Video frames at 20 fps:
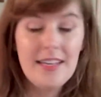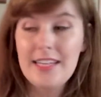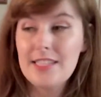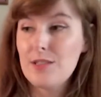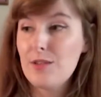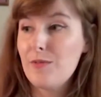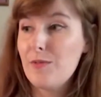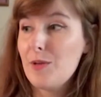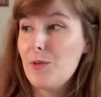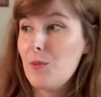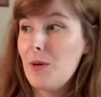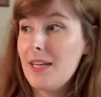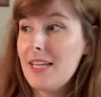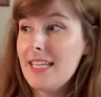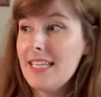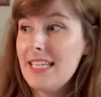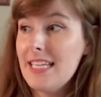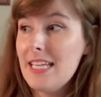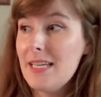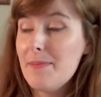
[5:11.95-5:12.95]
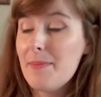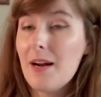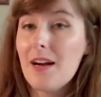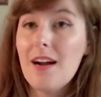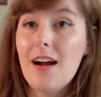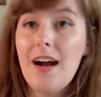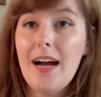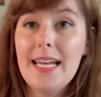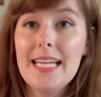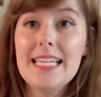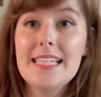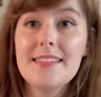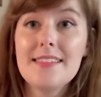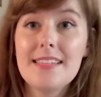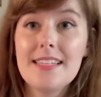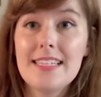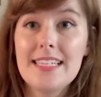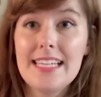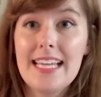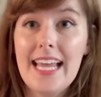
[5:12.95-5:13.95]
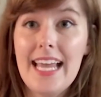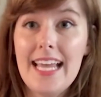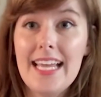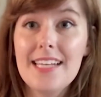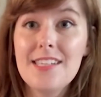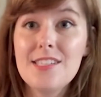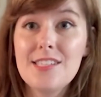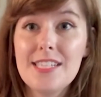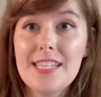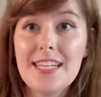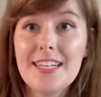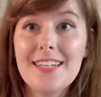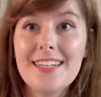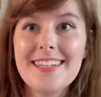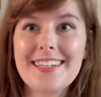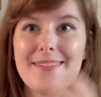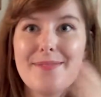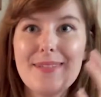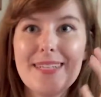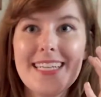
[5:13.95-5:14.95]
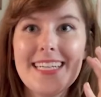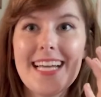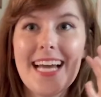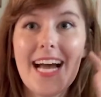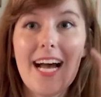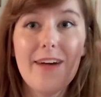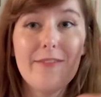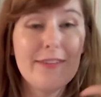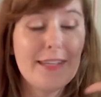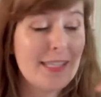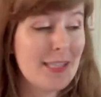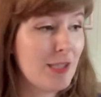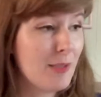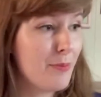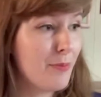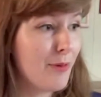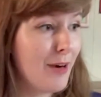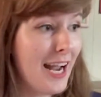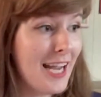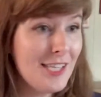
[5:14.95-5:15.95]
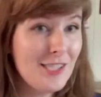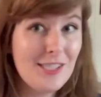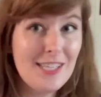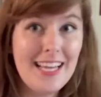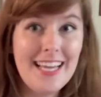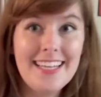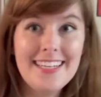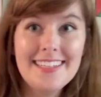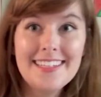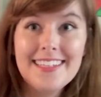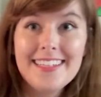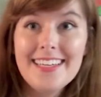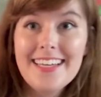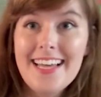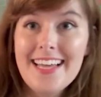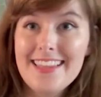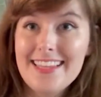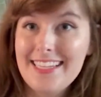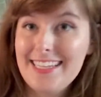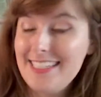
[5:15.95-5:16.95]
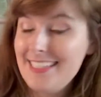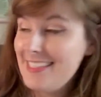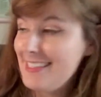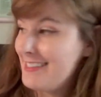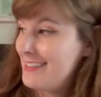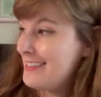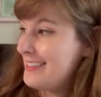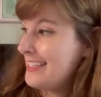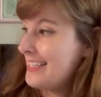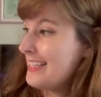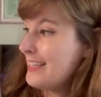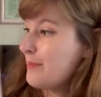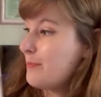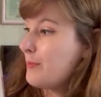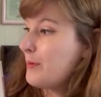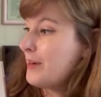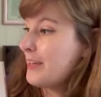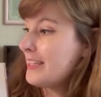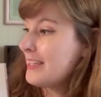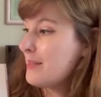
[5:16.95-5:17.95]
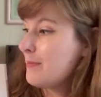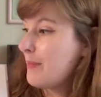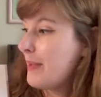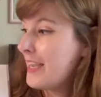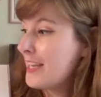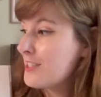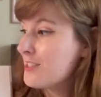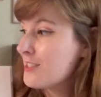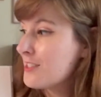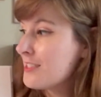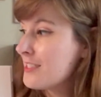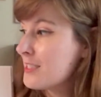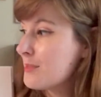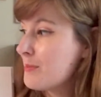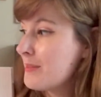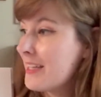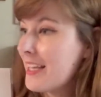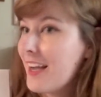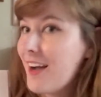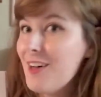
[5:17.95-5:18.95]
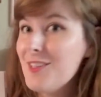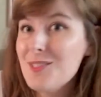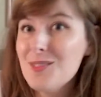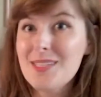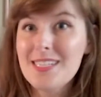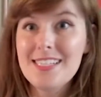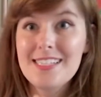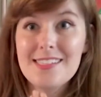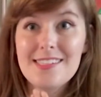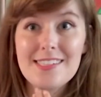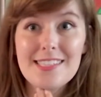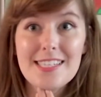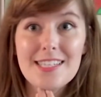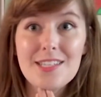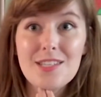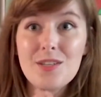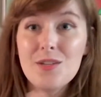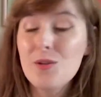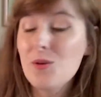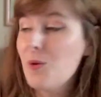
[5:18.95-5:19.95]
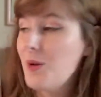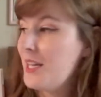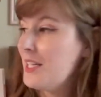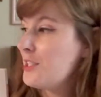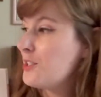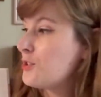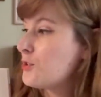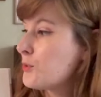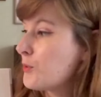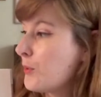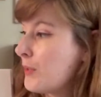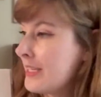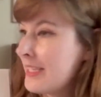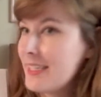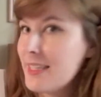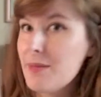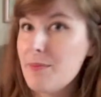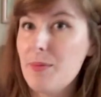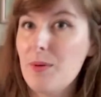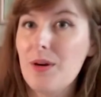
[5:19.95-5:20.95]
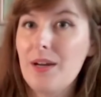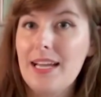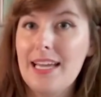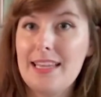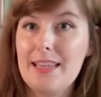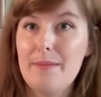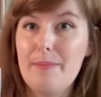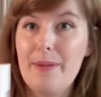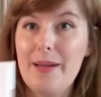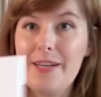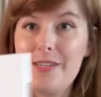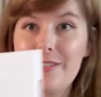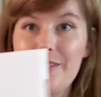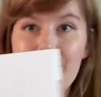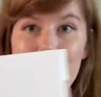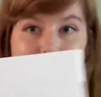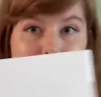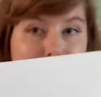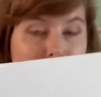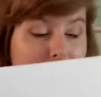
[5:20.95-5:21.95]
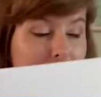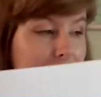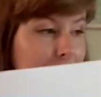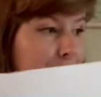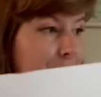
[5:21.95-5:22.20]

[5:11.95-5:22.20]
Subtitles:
So if we want to keep our audience engaged here, we need to have expression. They need to see the book and the pictures, but they also need to see you enjoying the book and the pictures.